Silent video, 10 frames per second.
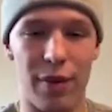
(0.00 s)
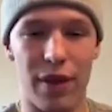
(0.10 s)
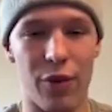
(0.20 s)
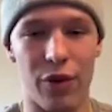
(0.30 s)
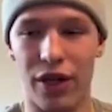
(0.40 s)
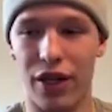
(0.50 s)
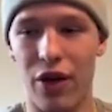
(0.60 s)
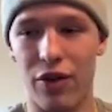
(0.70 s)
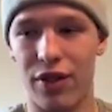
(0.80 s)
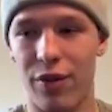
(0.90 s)
they wanted to
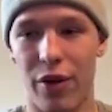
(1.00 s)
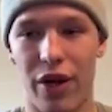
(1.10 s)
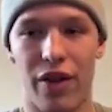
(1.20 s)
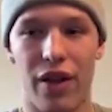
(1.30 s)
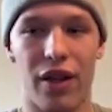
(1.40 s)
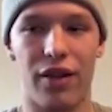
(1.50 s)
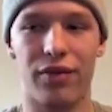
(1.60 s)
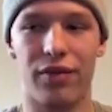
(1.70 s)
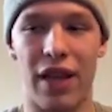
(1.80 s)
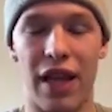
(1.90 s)
go somewhere that
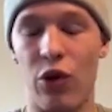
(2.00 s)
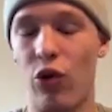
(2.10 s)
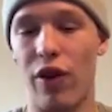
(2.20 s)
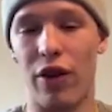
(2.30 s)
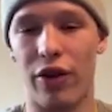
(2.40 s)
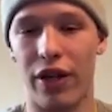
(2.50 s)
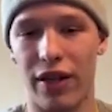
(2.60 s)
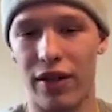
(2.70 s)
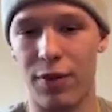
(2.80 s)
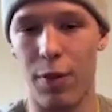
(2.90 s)
they knew they were going to
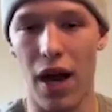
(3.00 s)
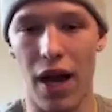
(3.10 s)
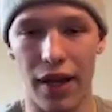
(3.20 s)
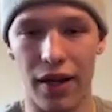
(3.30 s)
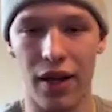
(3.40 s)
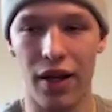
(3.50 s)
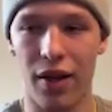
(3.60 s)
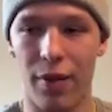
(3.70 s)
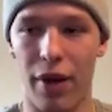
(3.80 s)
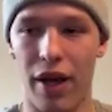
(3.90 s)
get the spot,
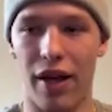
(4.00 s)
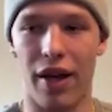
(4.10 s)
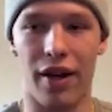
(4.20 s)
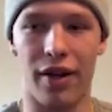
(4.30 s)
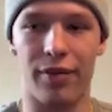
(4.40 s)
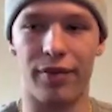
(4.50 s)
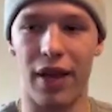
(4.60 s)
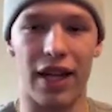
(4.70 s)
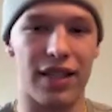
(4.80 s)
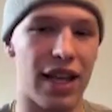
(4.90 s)
but
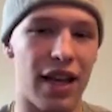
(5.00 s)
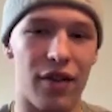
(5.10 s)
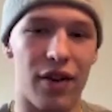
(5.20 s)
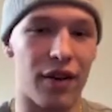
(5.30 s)
like I said,